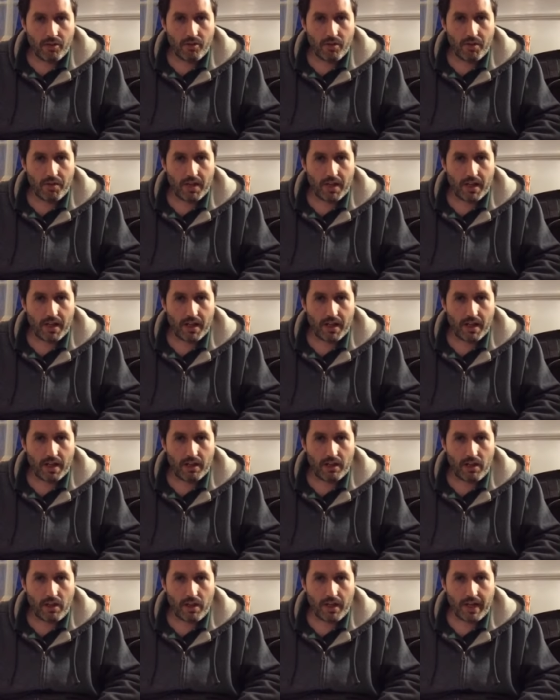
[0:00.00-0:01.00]
we've got a, a
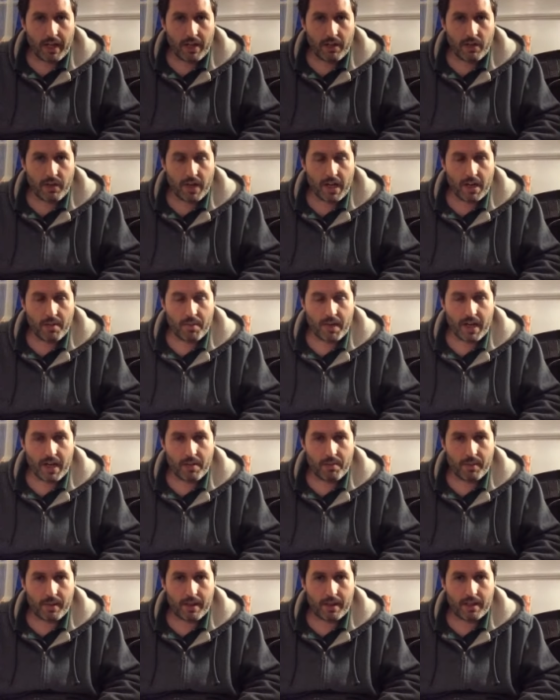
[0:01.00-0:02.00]
long entry coming
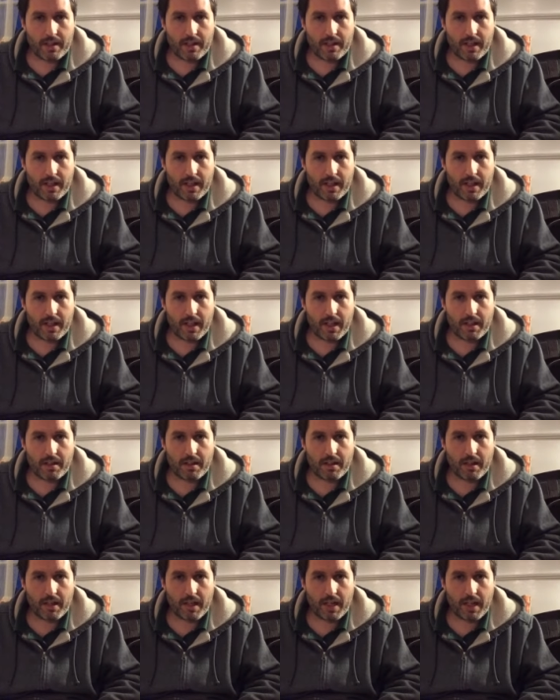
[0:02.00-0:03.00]
up, and uh, it
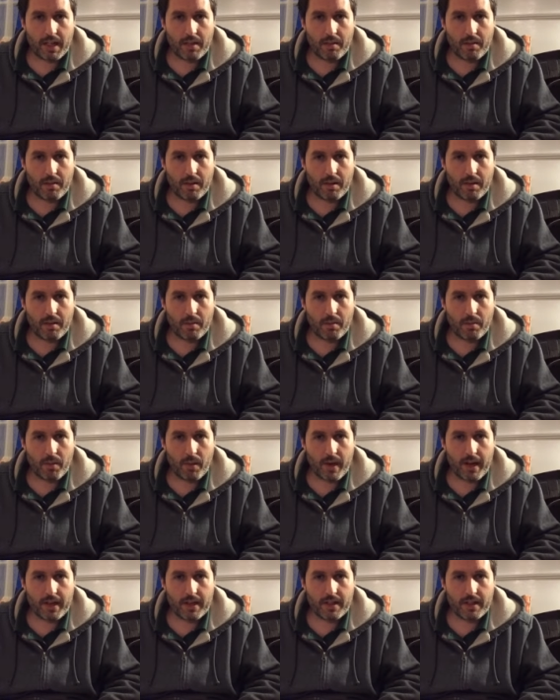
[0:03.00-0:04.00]
it
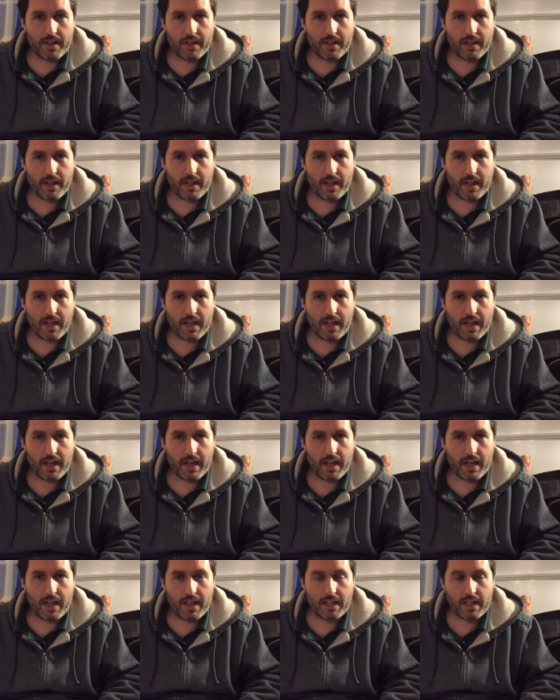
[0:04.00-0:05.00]
breaks uh, kind
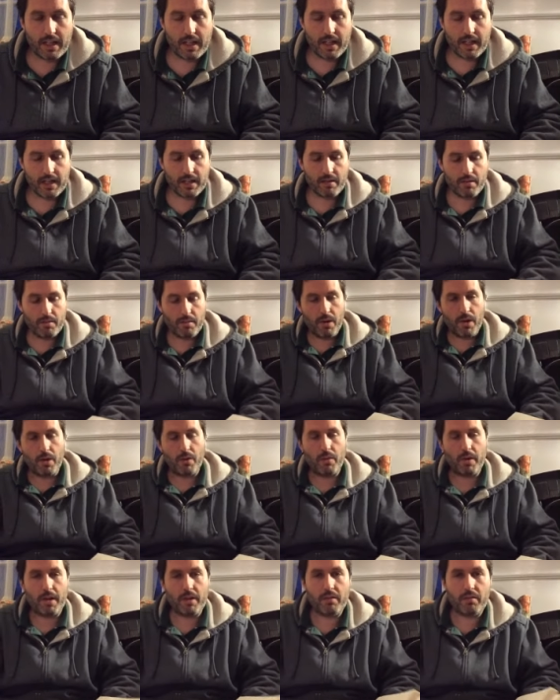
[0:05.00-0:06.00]
of neatly
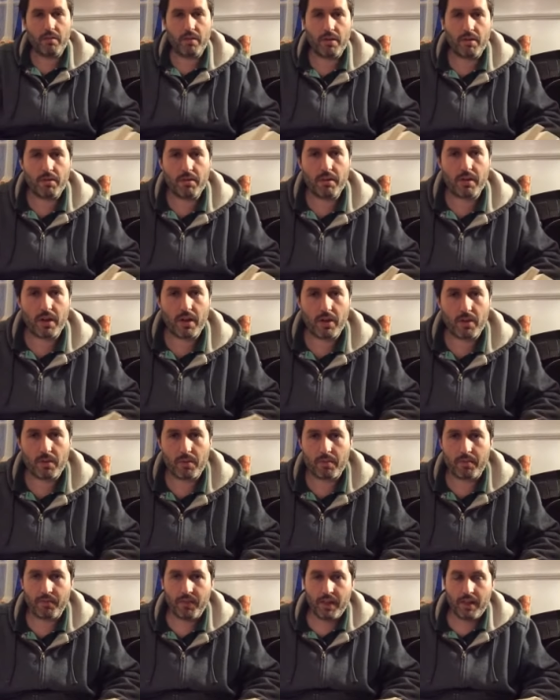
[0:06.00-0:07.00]
part way through.
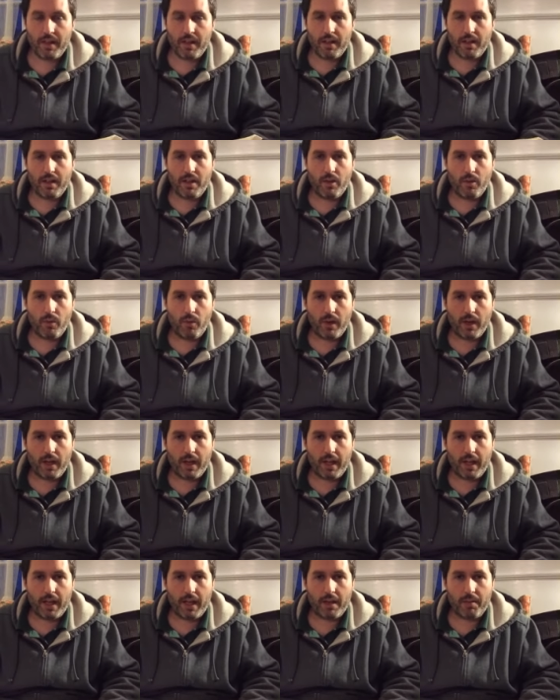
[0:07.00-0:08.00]
So we're going
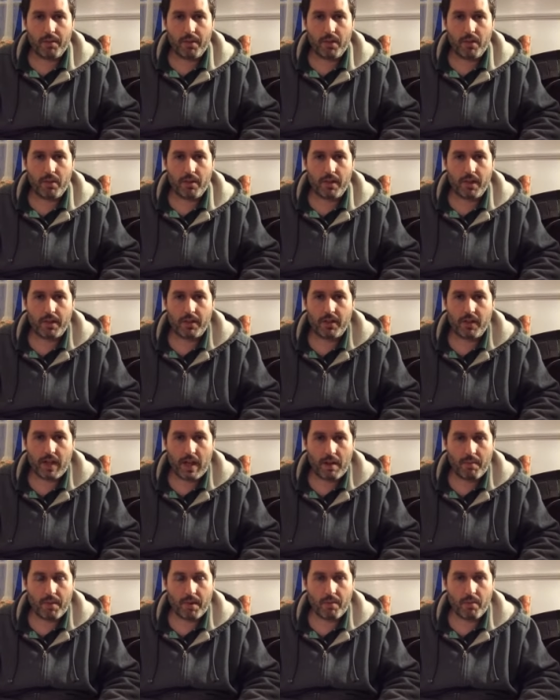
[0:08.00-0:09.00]
to get up to a good
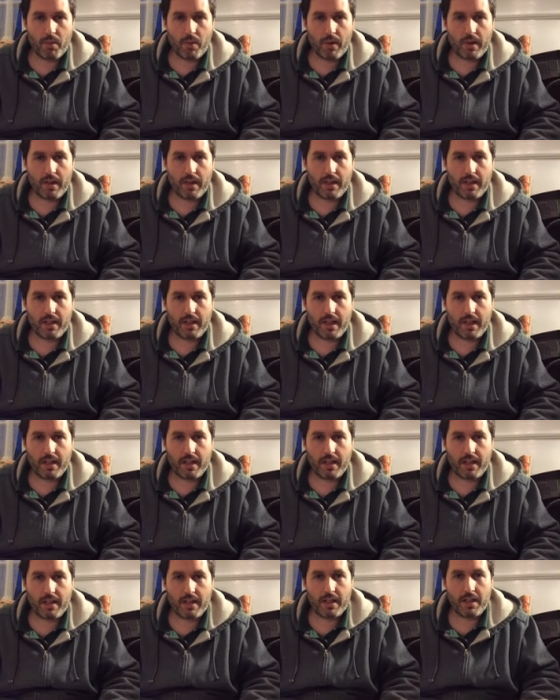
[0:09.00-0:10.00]
stopping point, and then
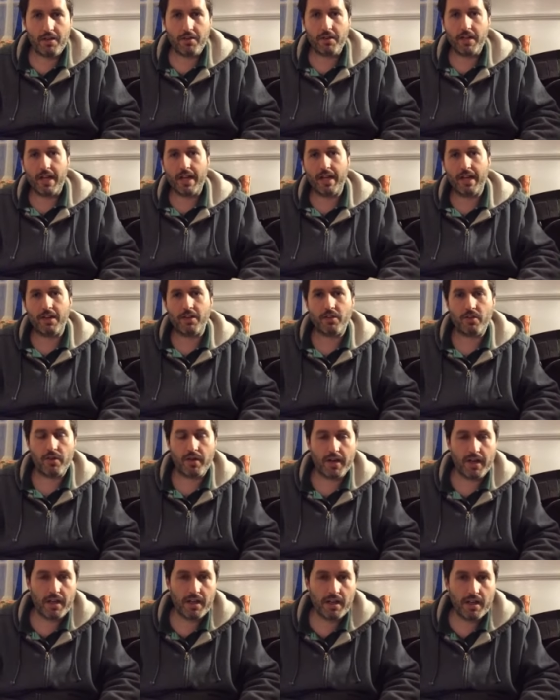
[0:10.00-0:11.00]
continue that
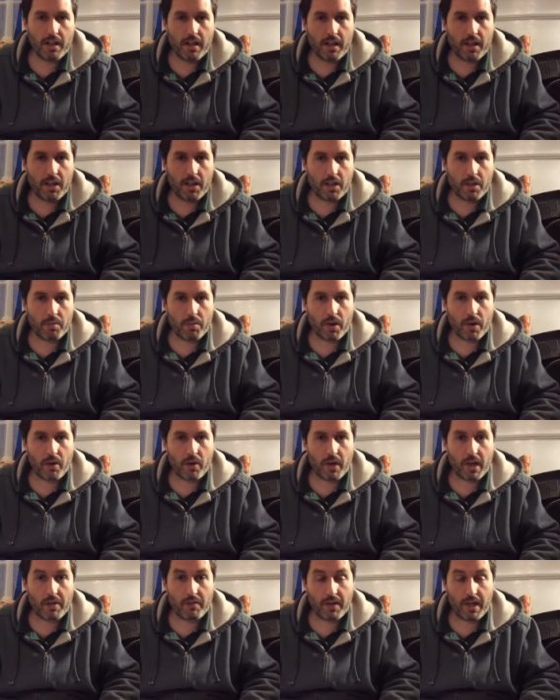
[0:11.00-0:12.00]
entry
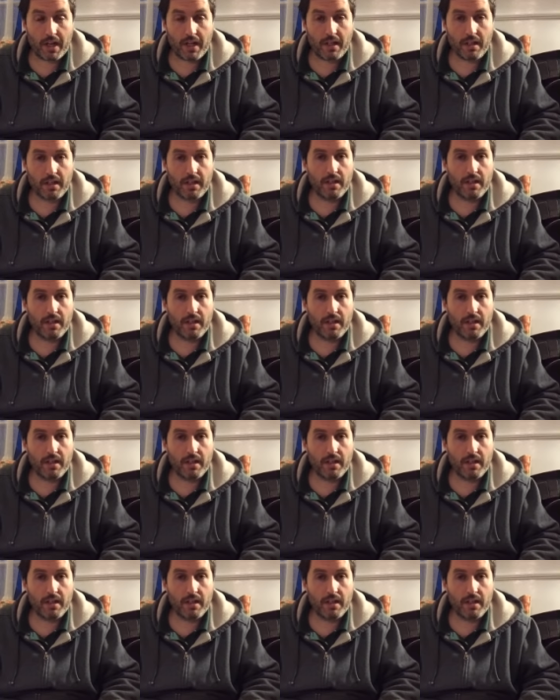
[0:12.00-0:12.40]
tomorrow evening.